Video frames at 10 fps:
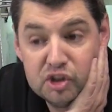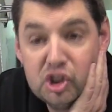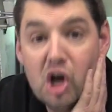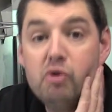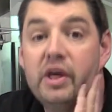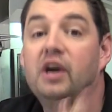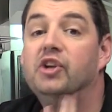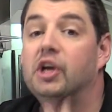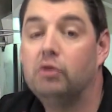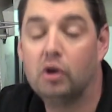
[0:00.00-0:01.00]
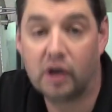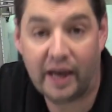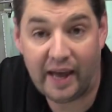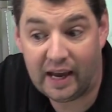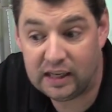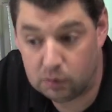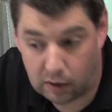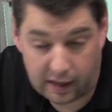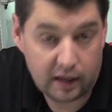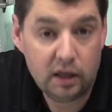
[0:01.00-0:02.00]
No, they are no longer
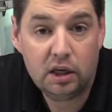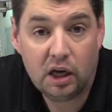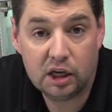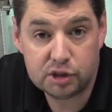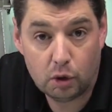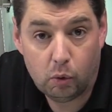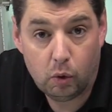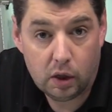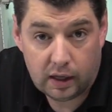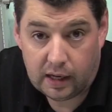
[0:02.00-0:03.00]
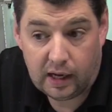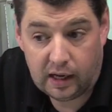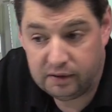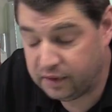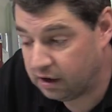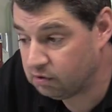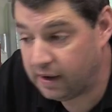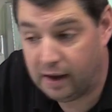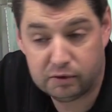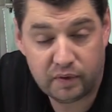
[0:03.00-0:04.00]
anywhere at all. Uh, if they're
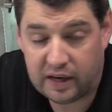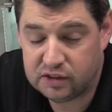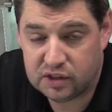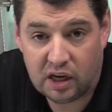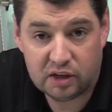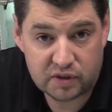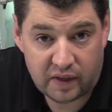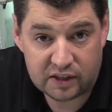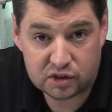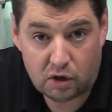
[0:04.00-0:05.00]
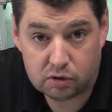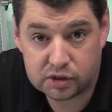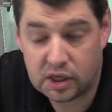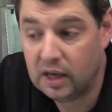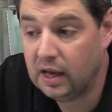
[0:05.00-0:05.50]
around, that is the last of their stocks.